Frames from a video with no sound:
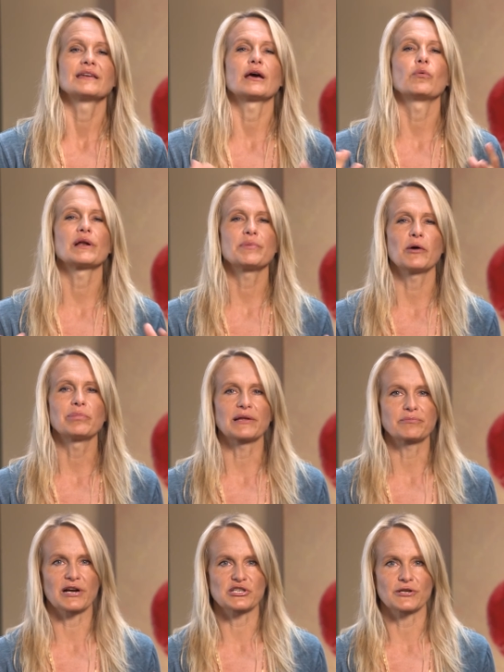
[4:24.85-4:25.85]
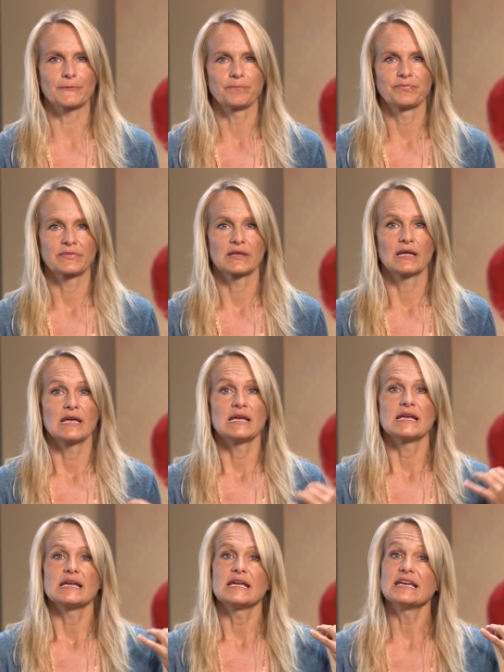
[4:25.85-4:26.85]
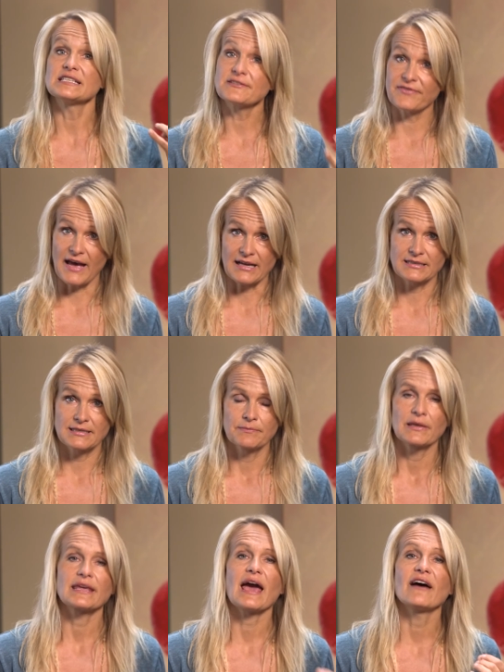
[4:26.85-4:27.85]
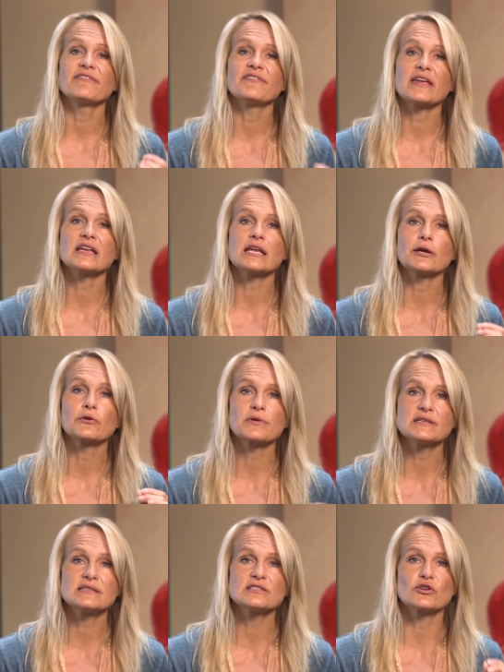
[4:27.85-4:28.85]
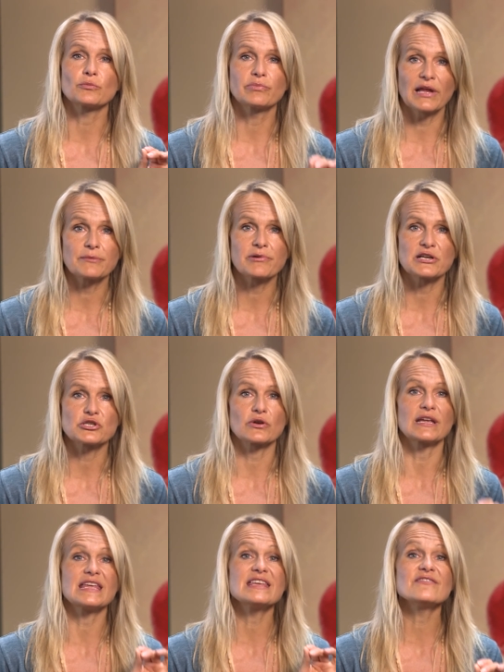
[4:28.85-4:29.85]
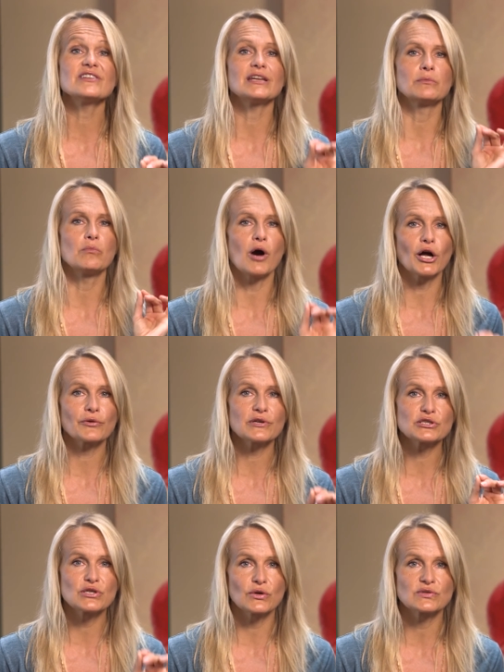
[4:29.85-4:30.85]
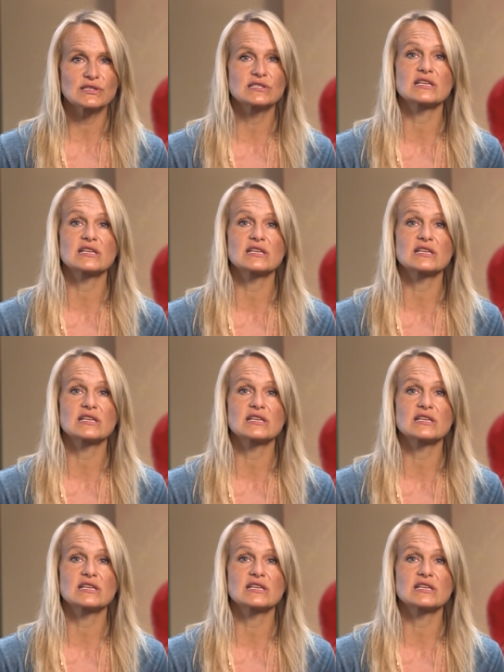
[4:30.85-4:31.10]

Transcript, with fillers: Now, what about blood pressure? It's fact. Caffeine increases your blood pressure even in moderate doses